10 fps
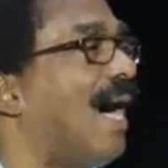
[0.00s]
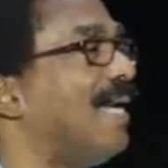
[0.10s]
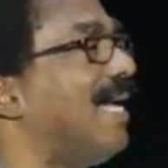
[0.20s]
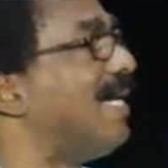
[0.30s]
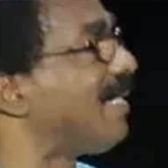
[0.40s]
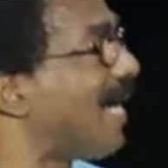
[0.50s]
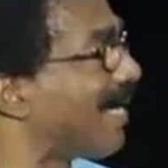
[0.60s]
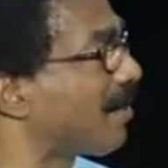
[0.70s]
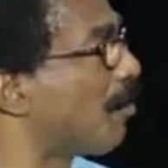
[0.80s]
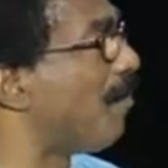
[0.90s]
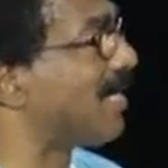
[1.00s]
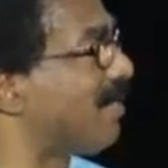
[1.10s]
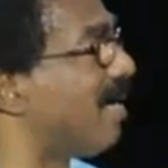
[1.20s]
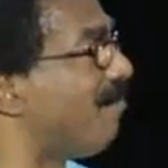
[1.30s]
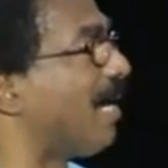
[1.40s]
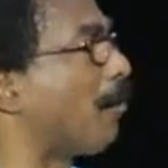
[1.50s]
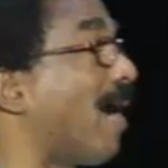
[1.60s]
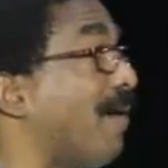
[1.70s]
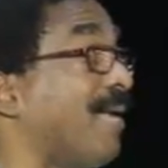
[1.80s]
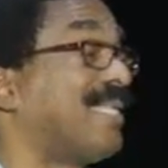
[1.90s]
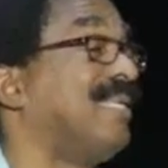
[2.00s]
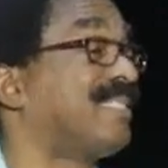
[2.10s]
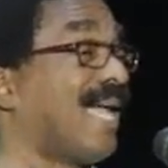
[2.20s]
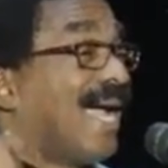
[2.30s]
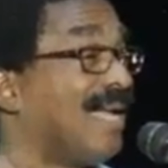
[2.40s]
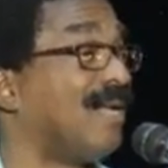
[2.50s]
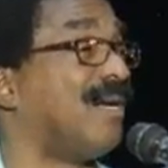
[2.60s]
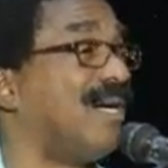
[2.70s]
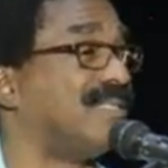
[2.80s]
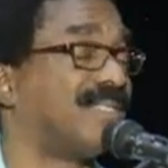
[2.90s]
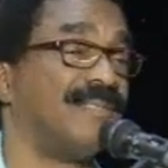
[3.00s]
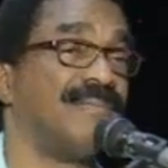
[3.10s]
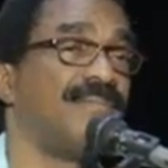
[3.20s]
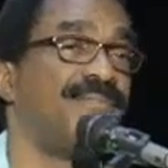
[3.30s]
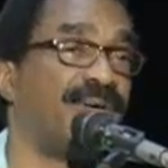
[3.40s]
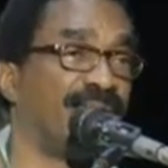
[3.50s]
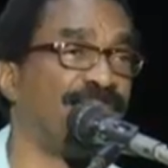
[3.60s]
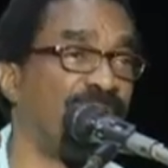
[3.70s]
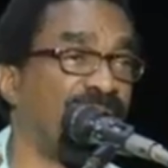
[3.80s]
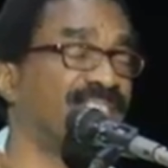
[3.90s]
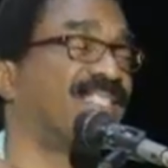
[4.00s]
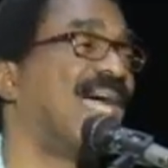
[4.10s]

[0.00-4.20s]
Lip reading: And in that Commission of Inquiry, at least I learned for the first